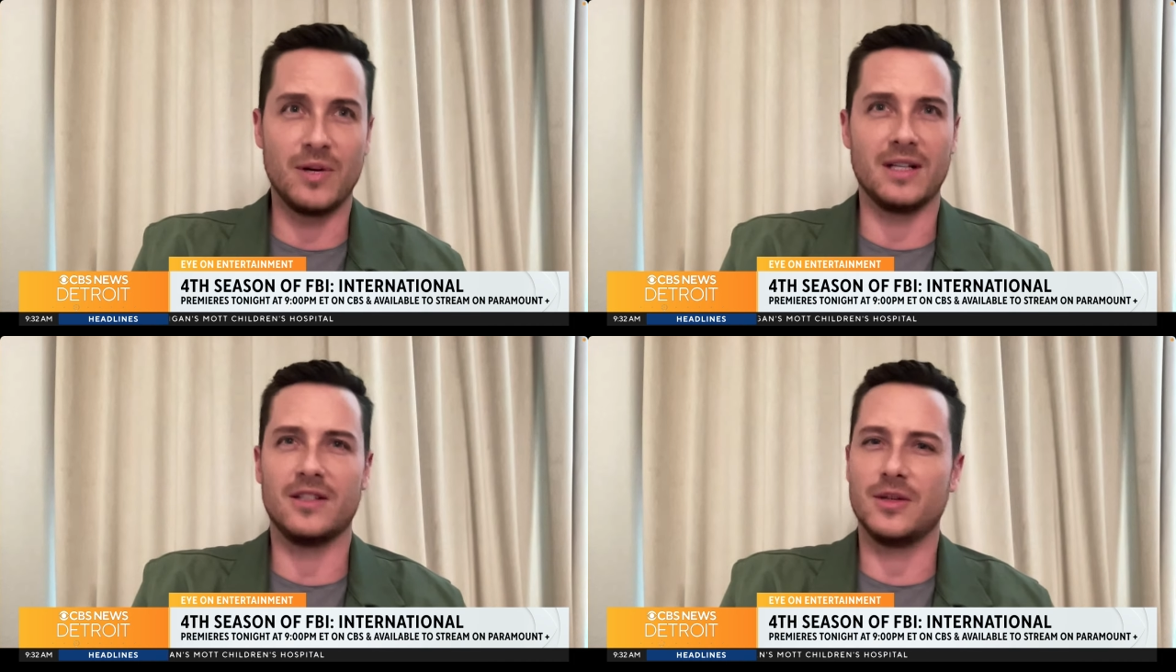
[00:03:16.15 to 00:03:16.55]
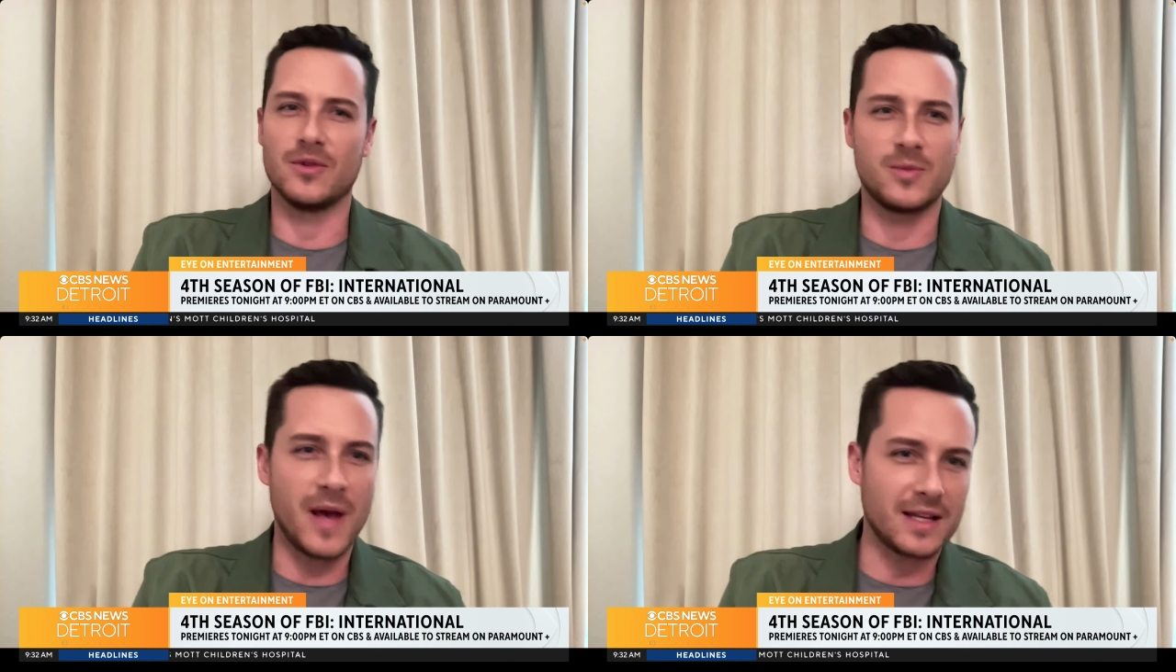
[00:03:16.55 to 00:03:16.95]
but she
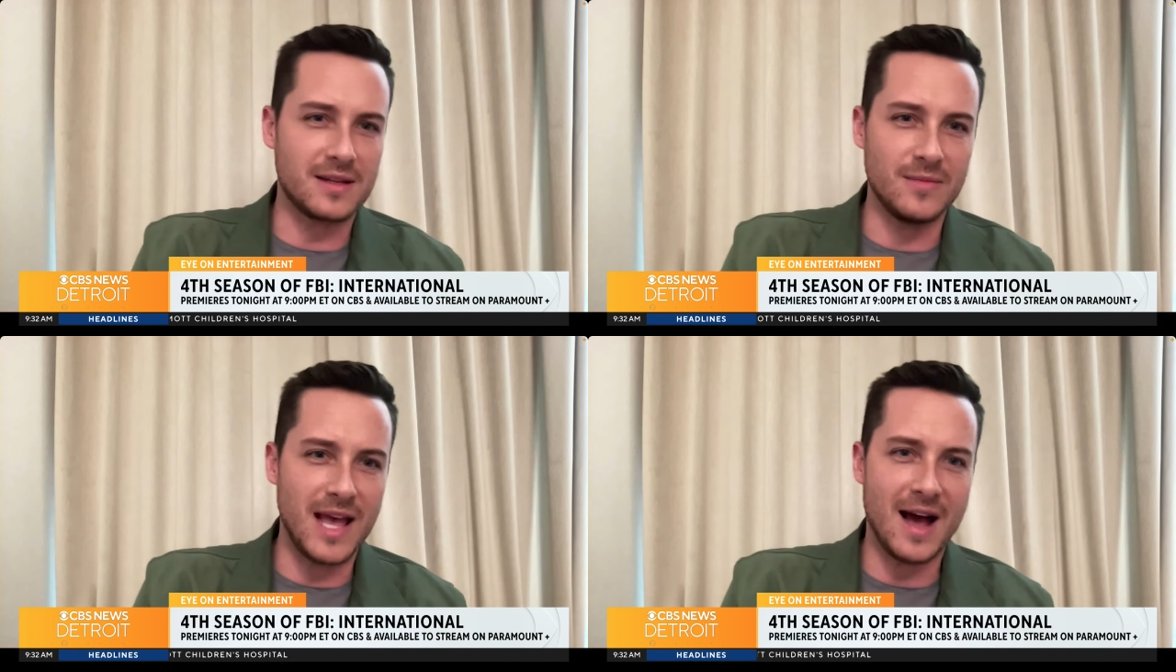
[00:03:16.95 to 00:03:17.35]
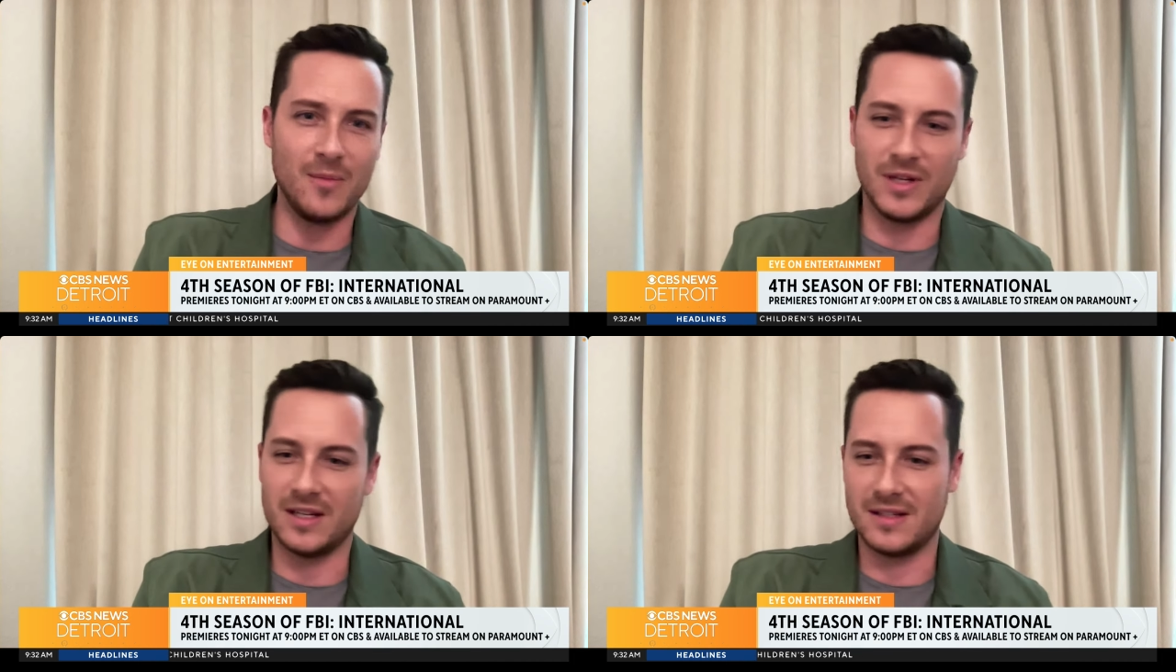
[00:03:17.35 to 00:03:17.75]
respects him now
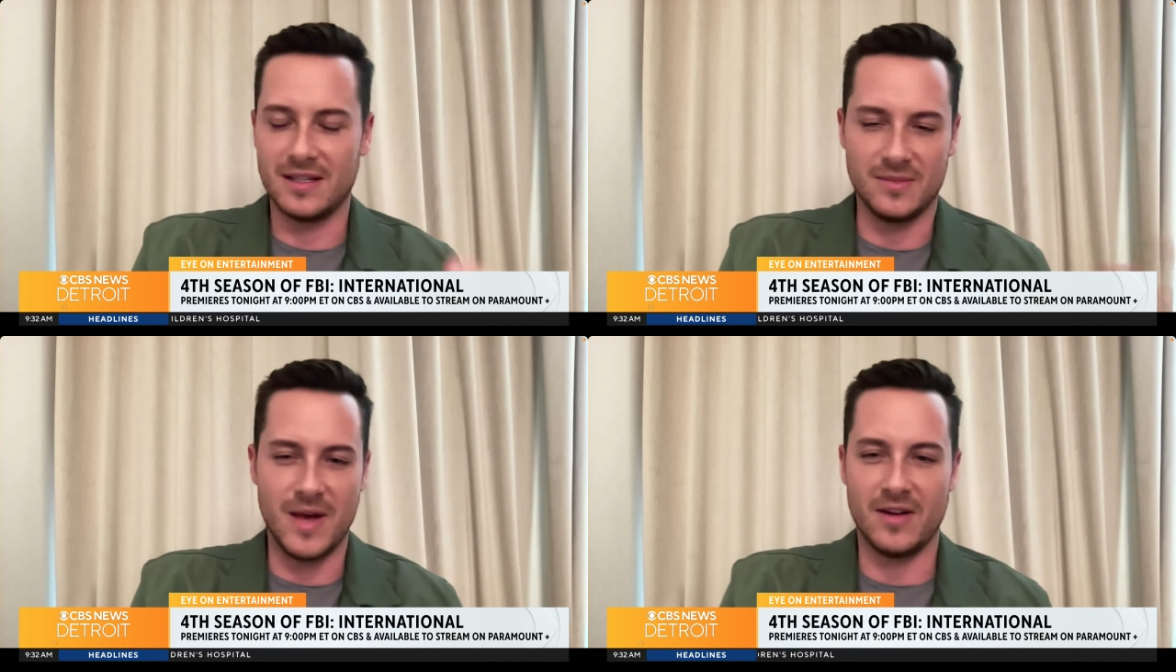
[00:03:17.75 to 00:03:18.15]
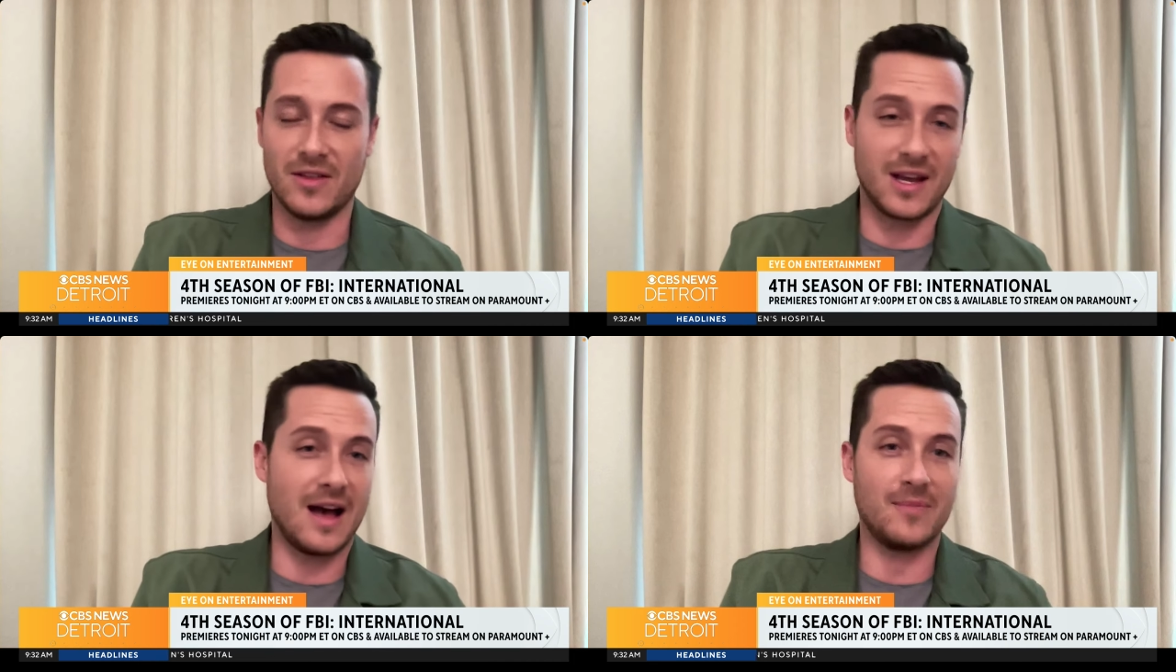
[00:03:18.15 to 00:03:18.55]
because he's made her
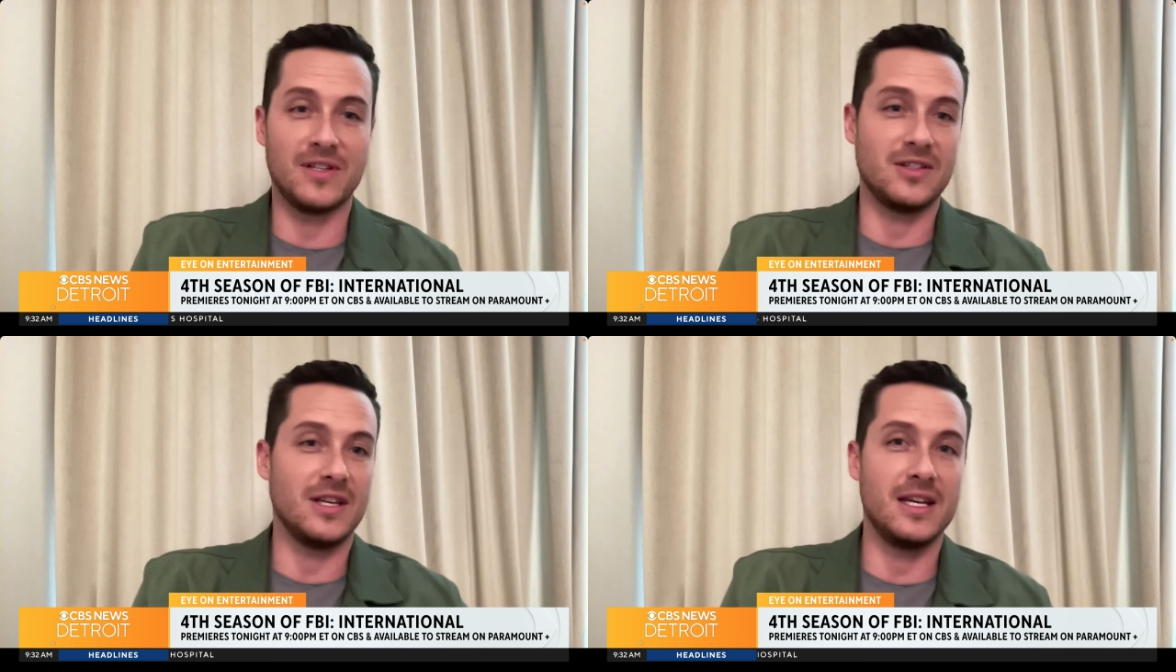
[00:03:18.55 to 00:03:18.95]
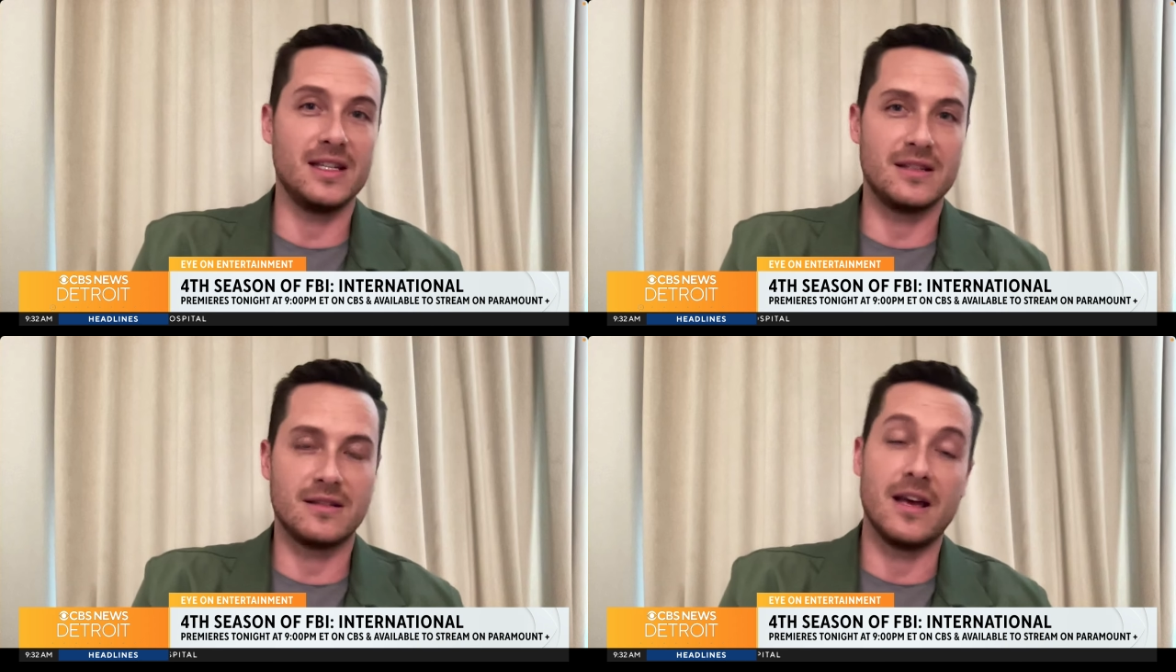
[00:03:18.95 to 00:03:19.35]
the cop that she
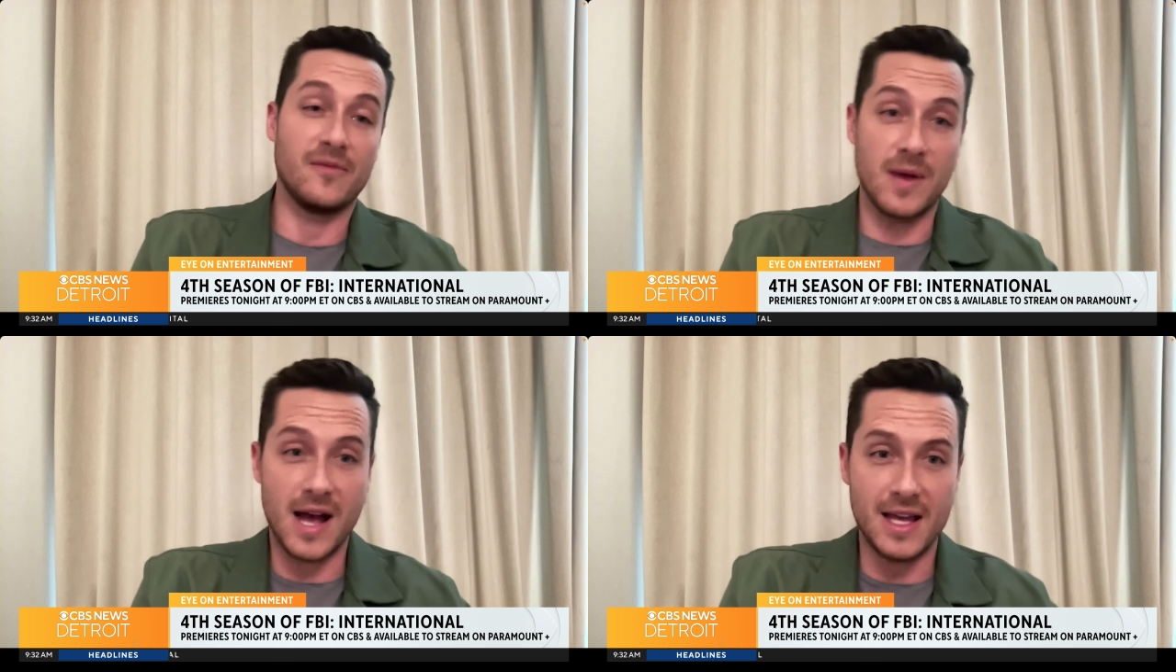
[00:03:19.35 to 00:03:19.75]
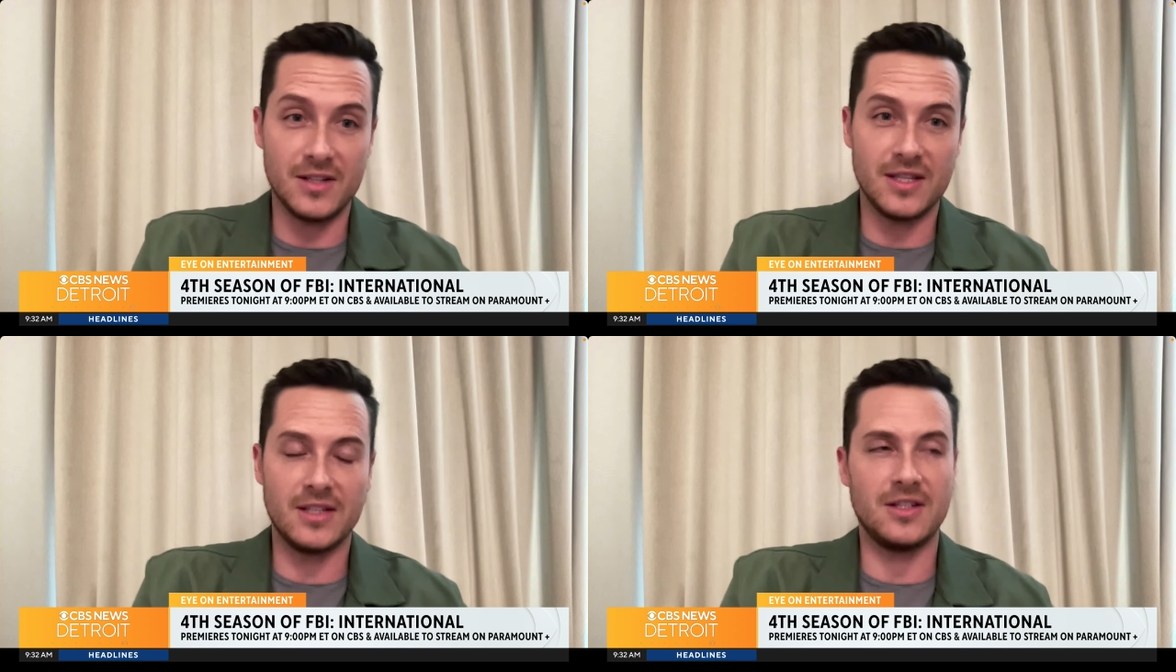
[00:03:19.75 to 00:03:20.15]
is, the FBI
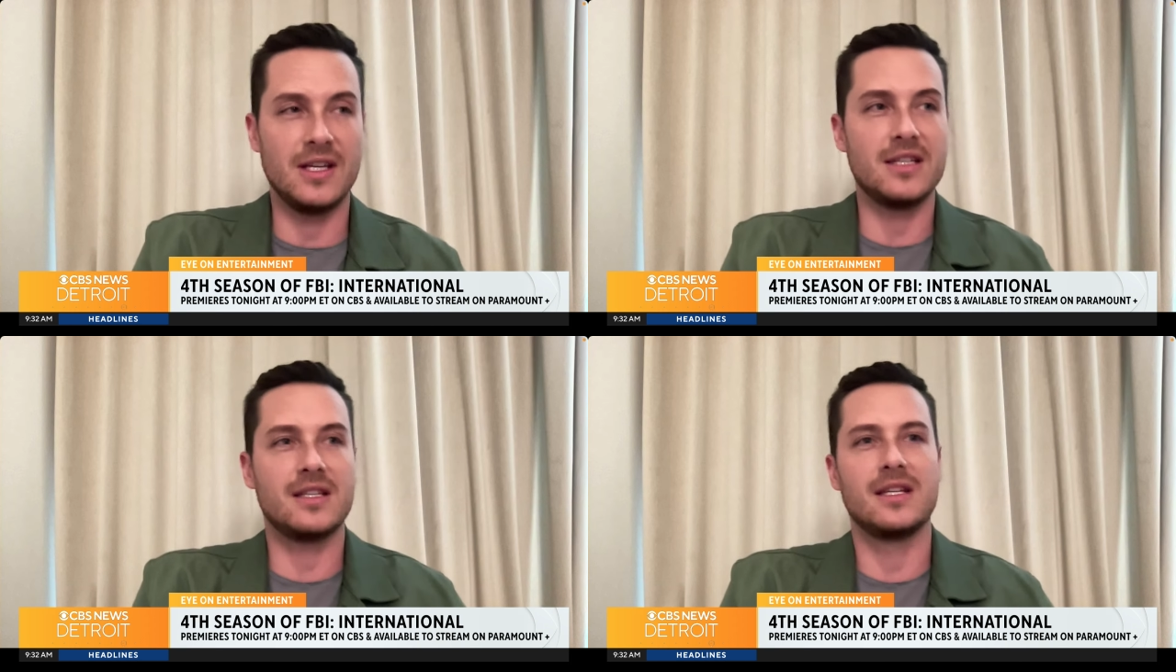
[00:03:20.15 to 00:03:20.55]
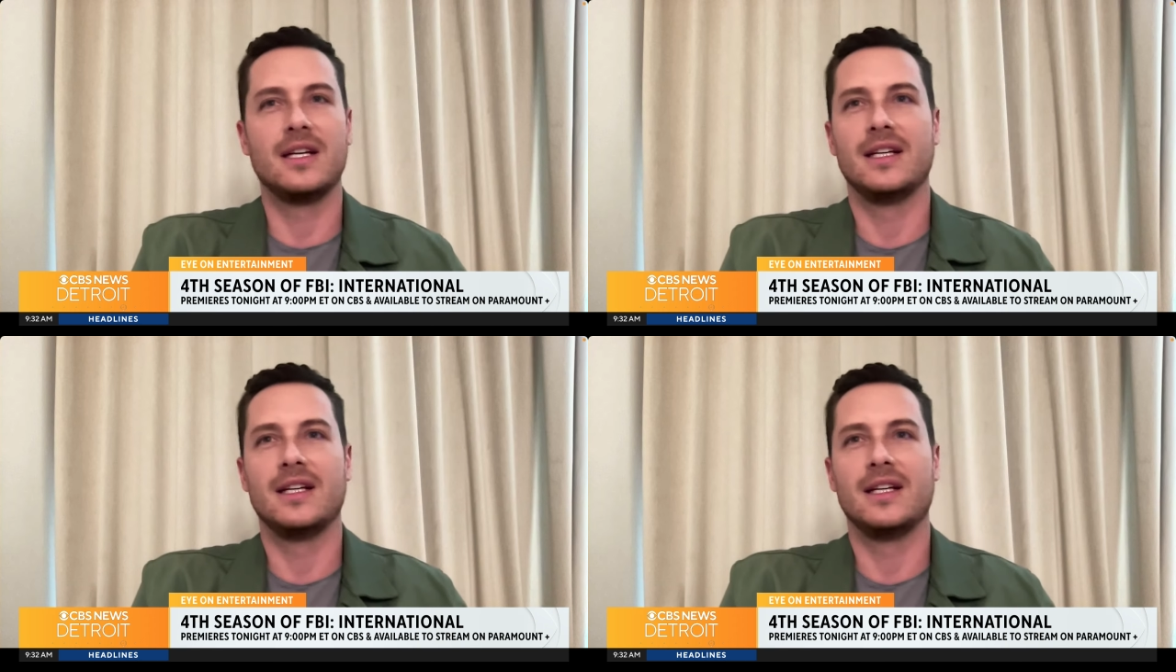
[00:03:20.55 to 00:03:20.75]
agent that she is.